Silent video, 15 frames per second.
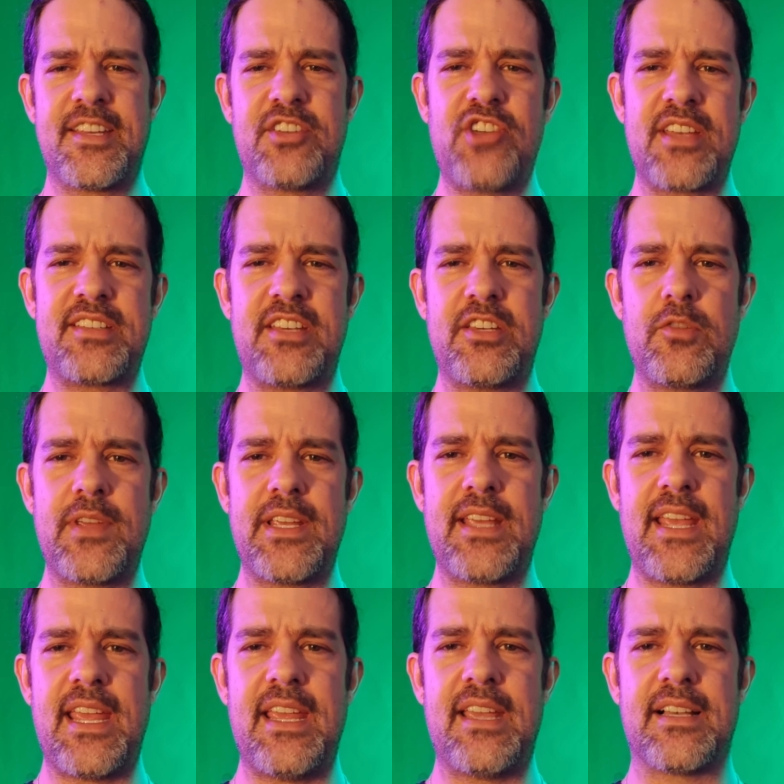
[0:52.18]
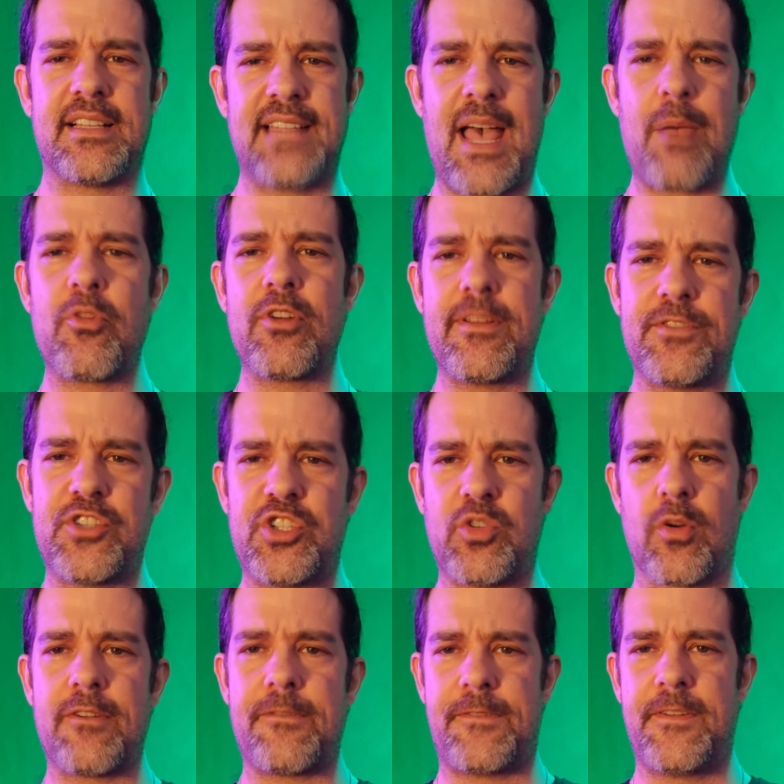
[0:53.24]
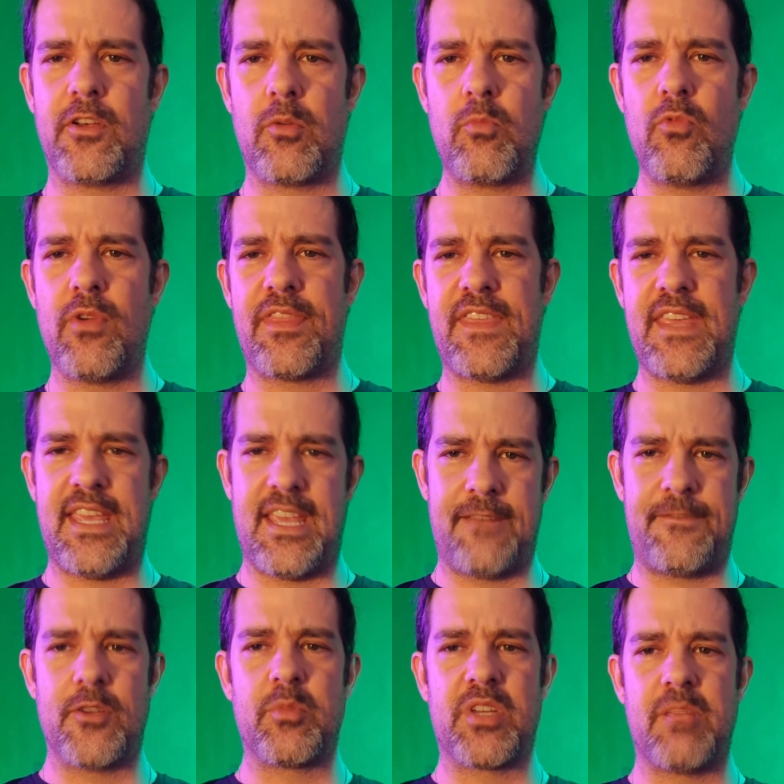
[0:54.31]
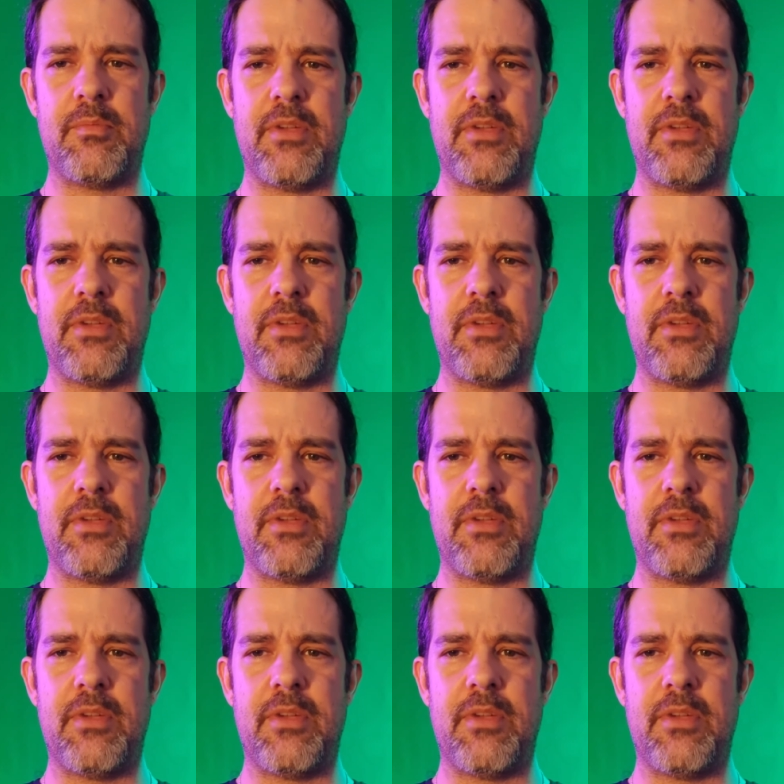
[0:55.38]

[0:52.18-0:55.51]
suggested doing a collaborative short film with the Hitfilm